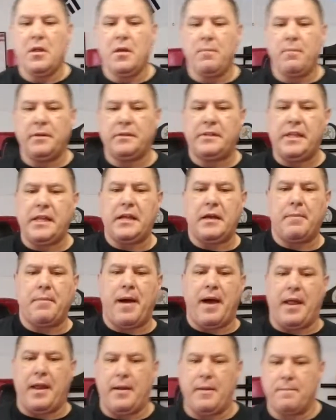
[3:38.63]
But think
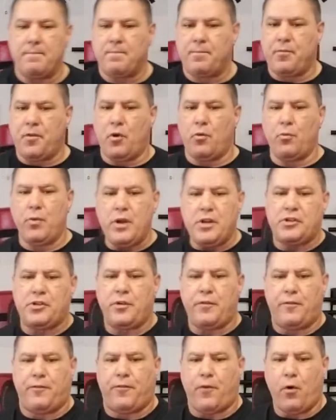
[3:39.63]
about it. They're
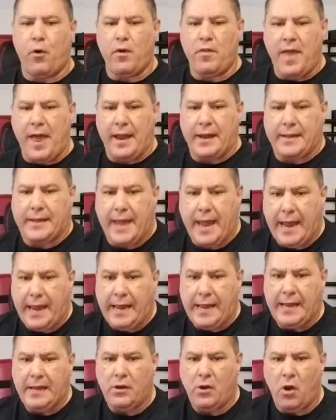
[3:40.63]
reaching for that
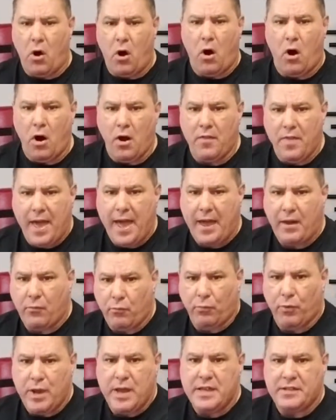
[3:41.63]
cane or that
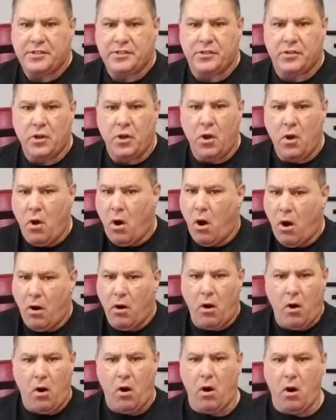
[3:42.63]
wrist or
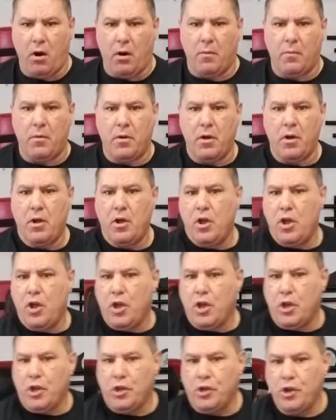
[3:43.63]
arm.
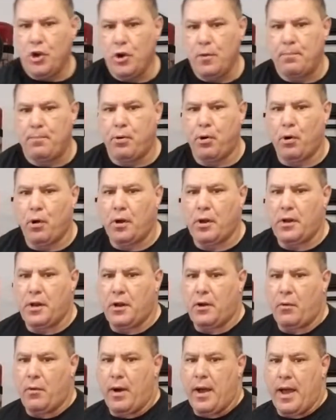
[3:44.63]
You're pulling it
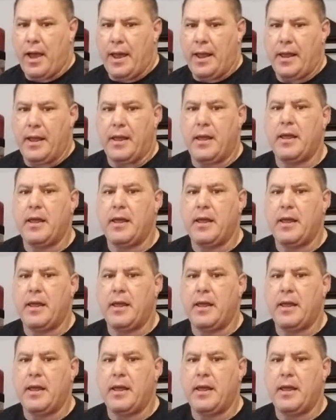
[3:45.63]
away.